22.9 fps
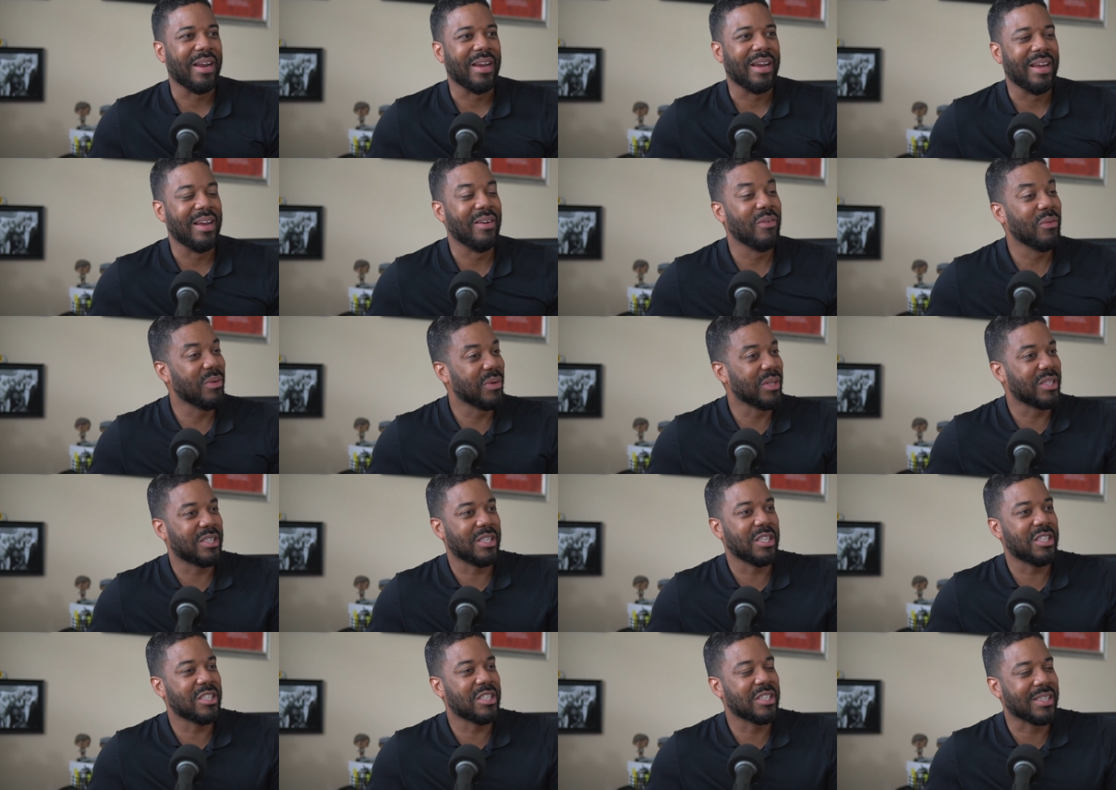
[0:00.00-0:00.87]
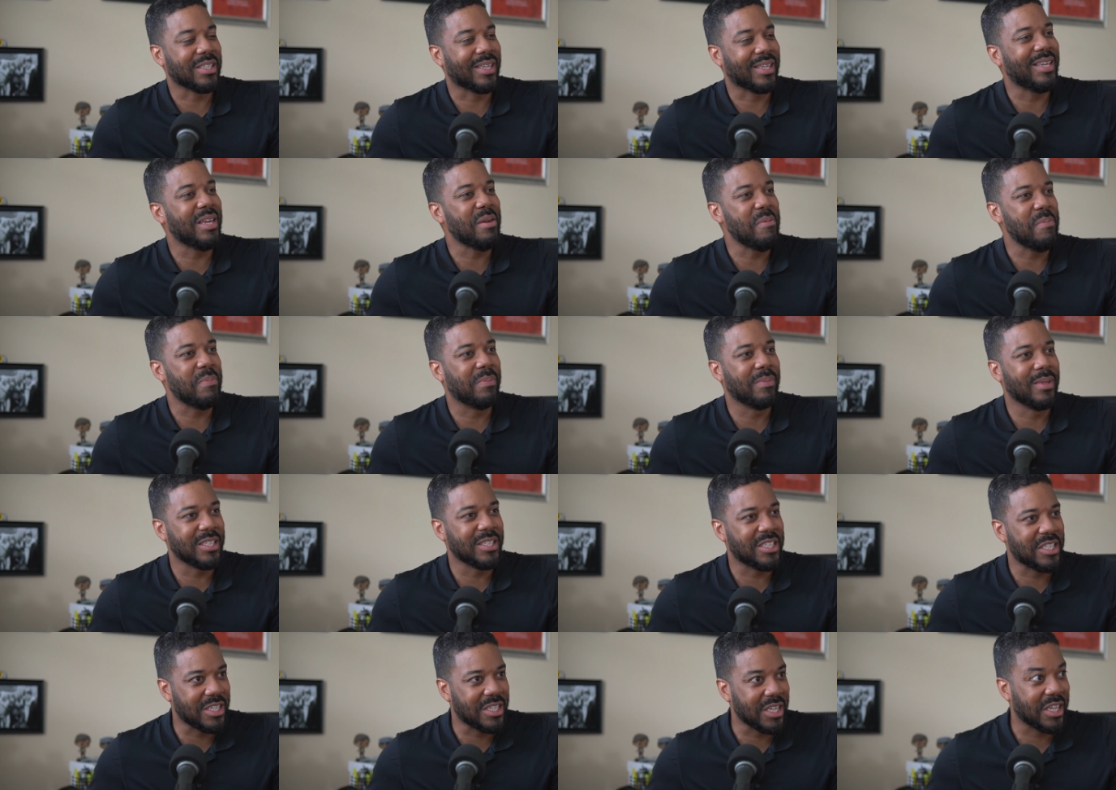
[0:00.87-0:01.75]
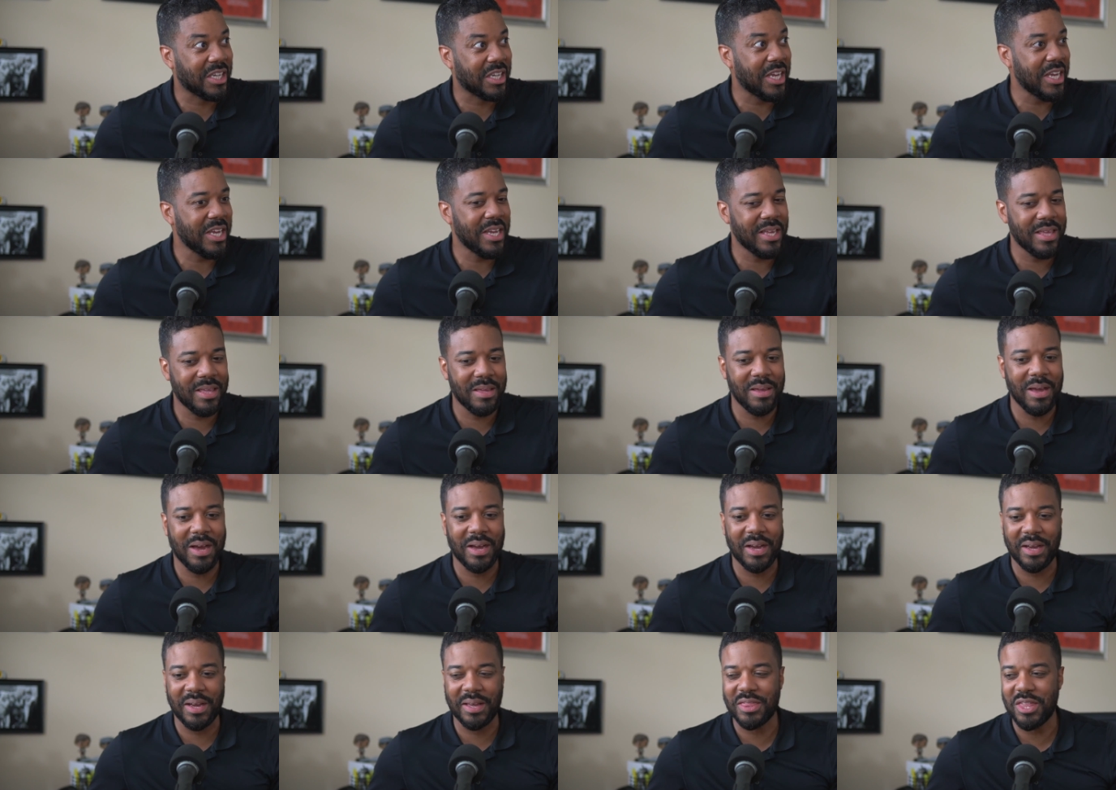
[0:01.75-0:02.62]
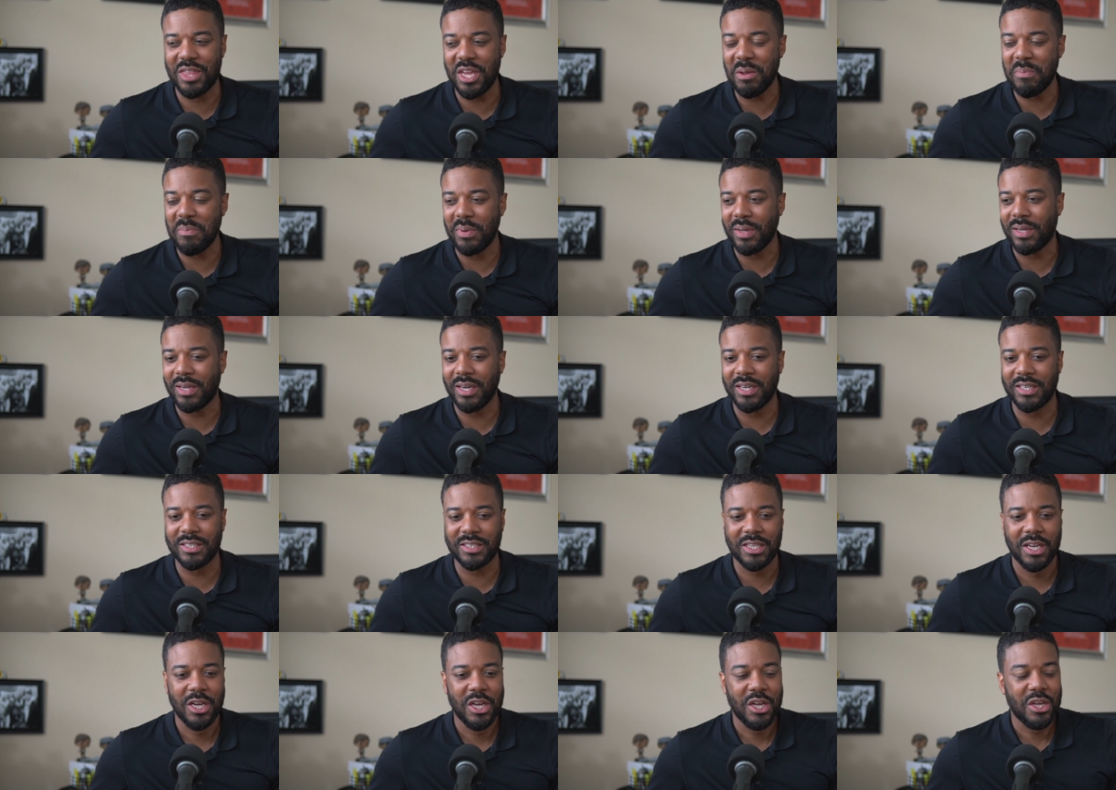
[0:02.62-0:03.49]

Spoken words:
This is a key thing, because